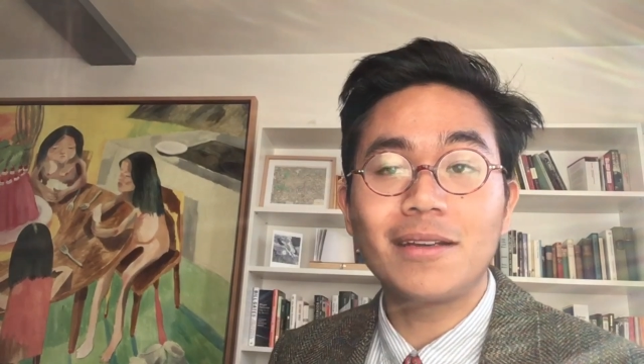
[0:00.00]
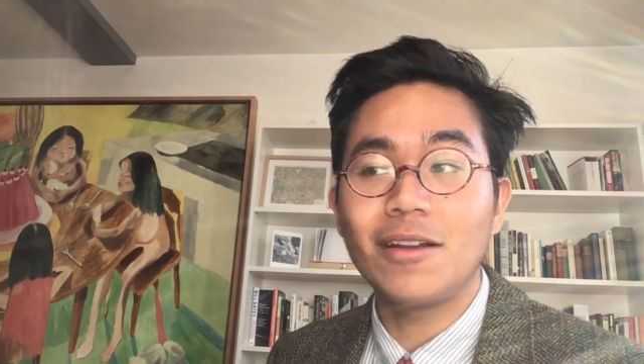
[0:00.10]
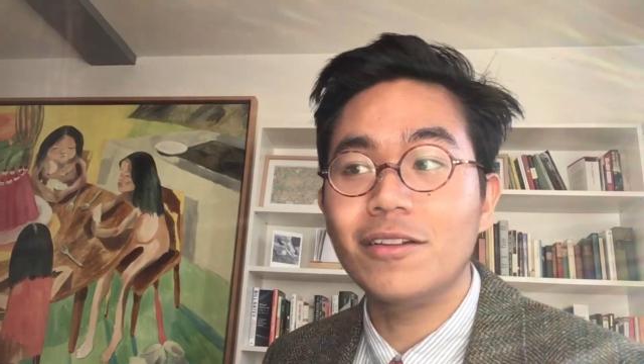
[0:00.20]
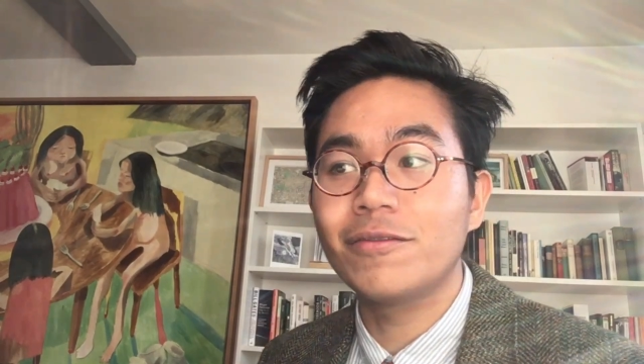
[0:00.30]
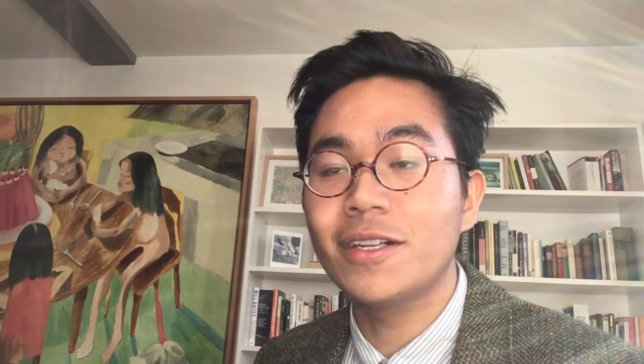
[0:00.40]

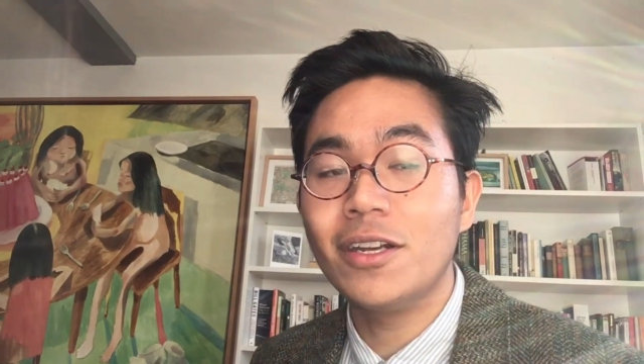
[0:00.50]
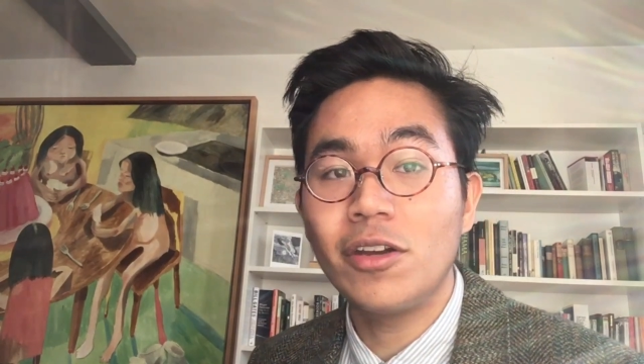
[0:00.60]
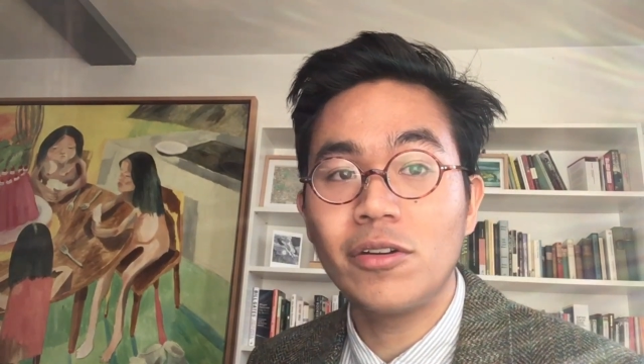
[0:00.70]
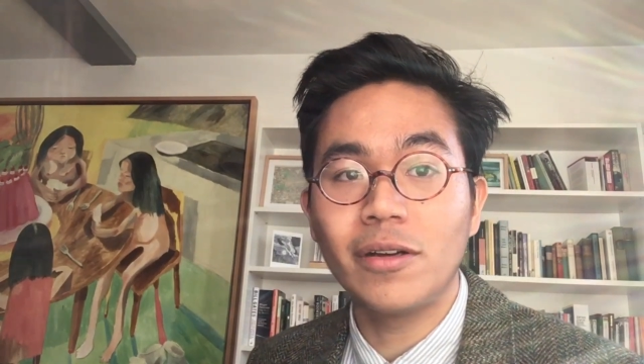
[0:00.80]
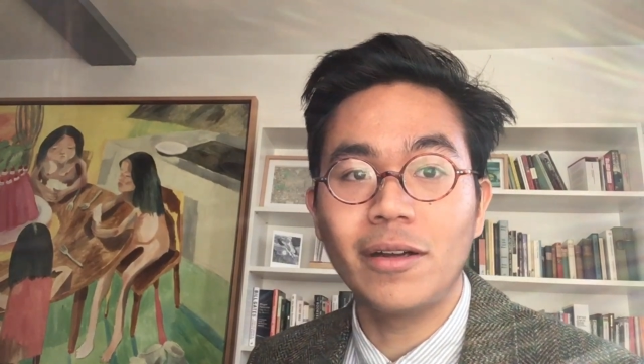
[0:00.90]
another
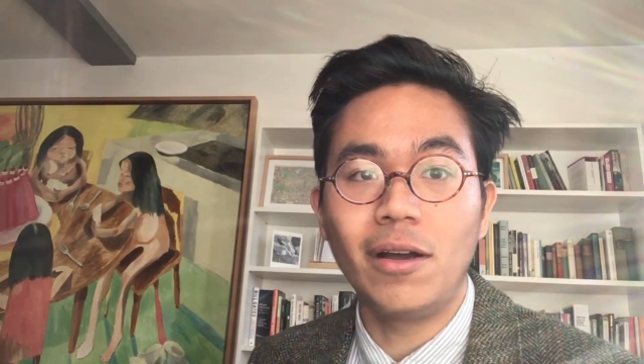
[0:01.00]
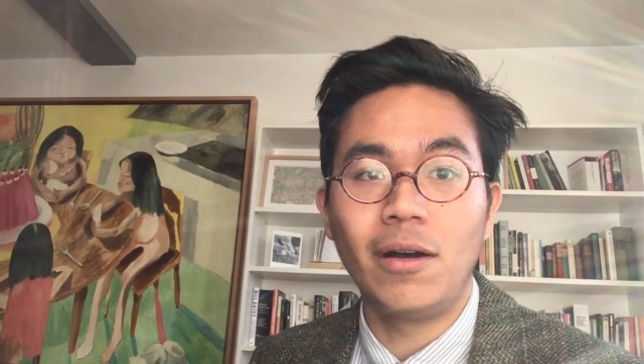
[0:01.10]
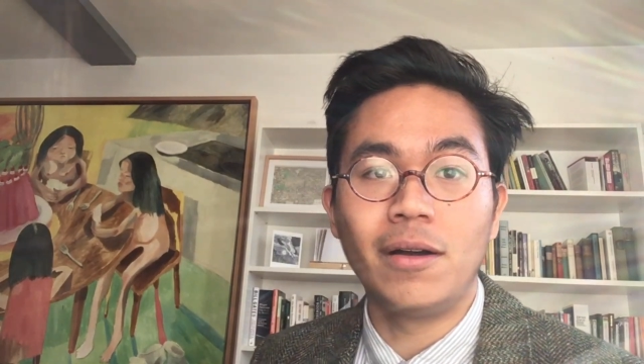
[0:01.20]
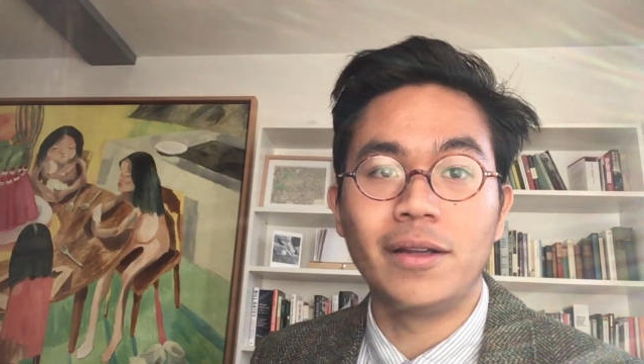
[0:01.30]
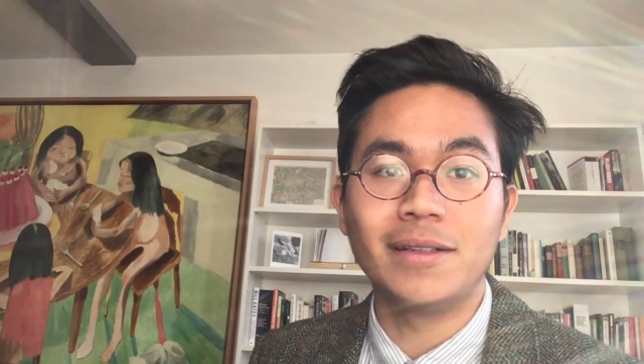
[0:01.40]
video
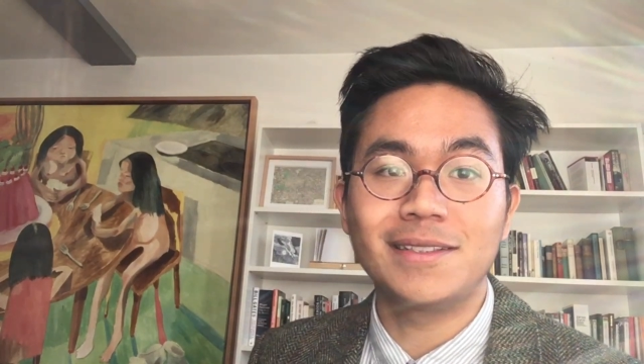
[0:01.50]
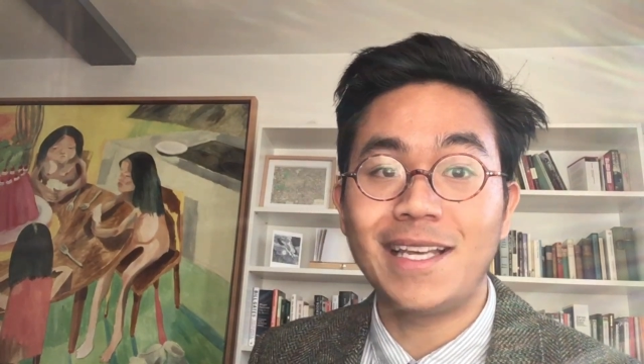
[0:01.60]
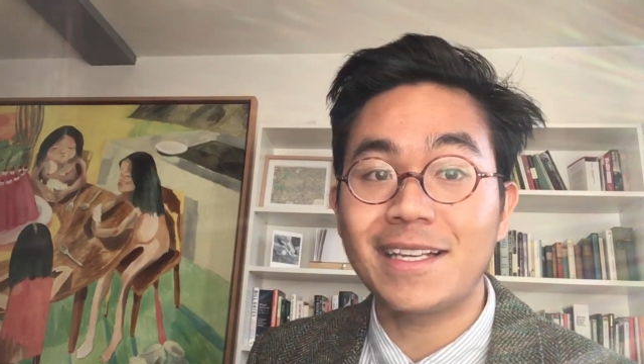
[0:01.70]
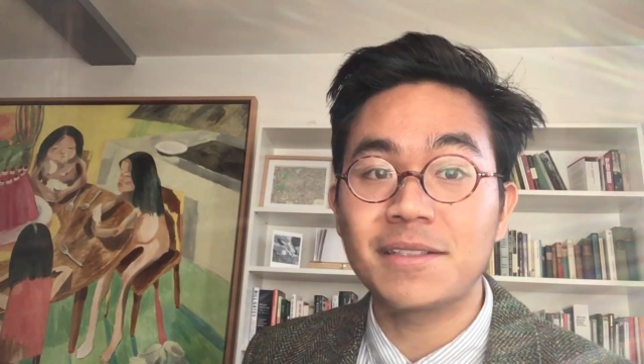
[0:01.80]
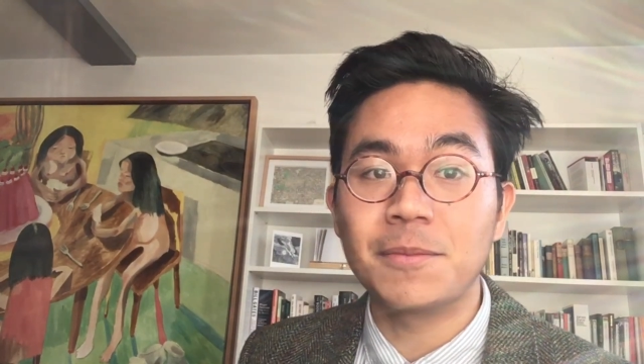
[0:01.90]
on
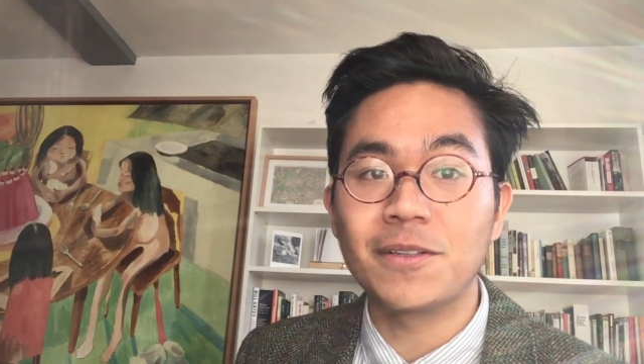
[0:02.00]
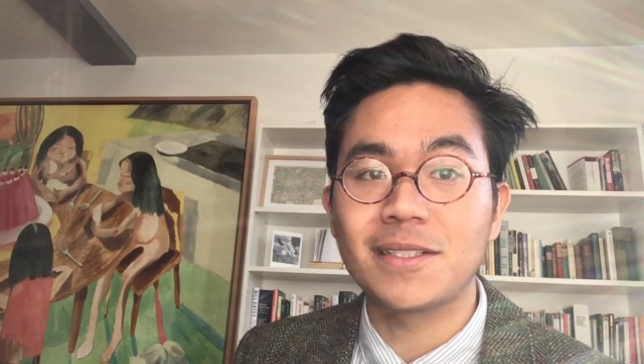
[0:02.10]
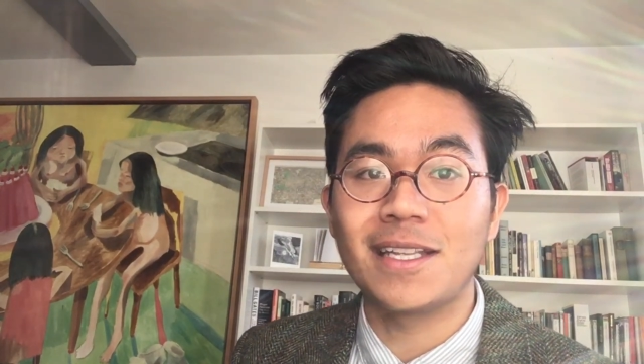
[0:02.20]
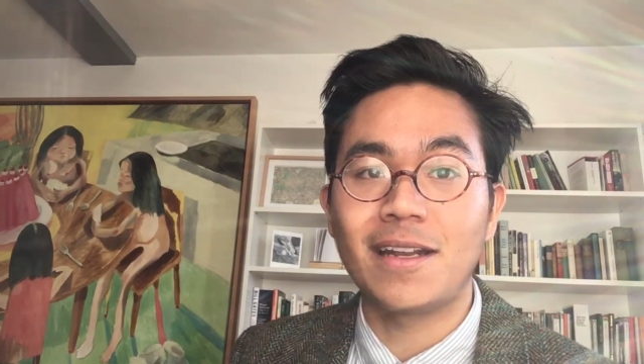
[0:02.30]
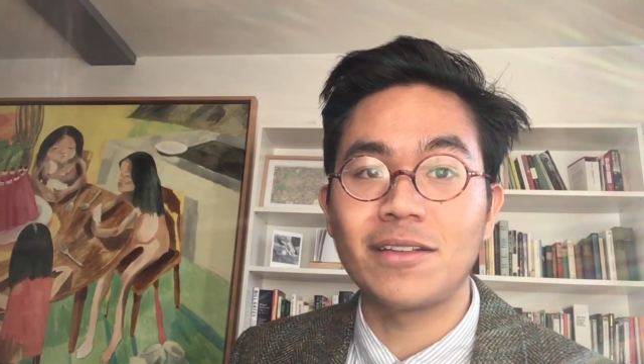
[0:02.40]
textbooks
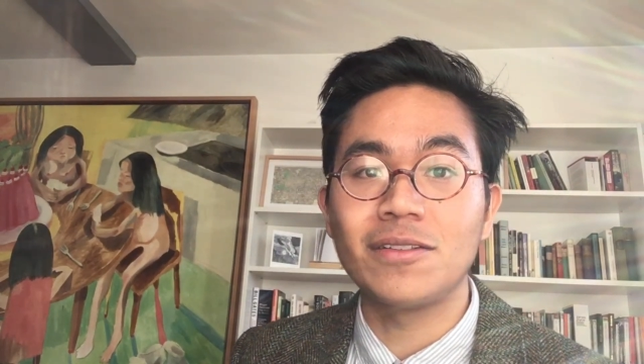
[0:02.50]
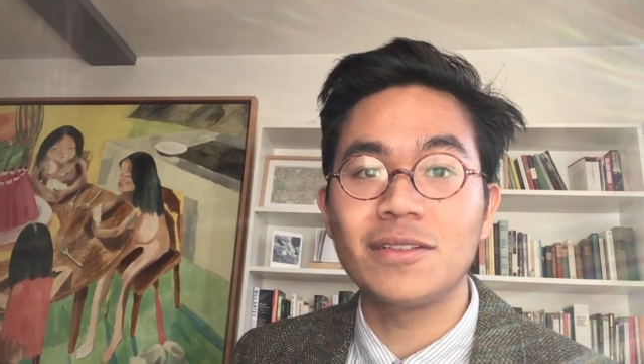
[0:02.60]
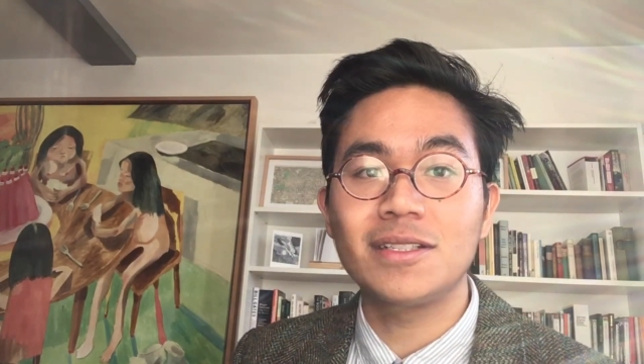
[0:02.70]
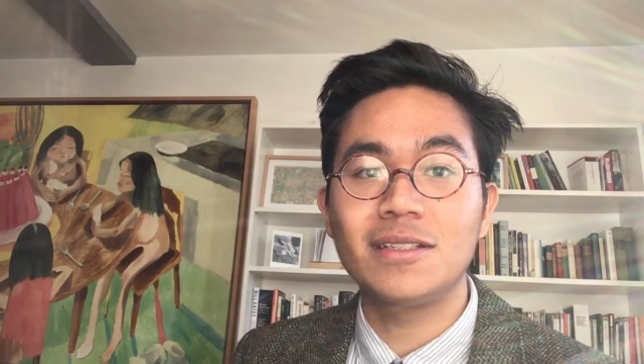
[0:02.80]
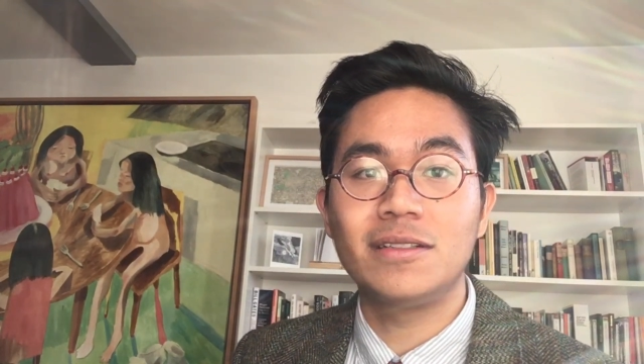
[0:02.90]
that I
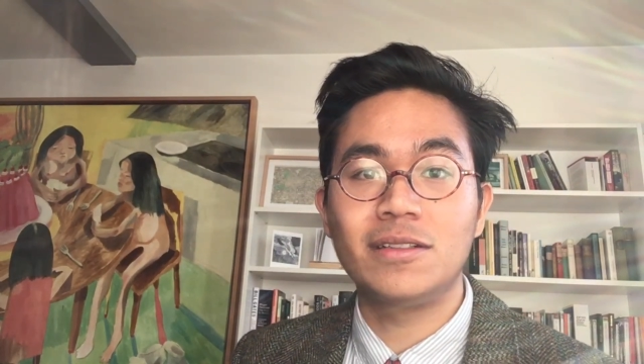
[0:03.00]
use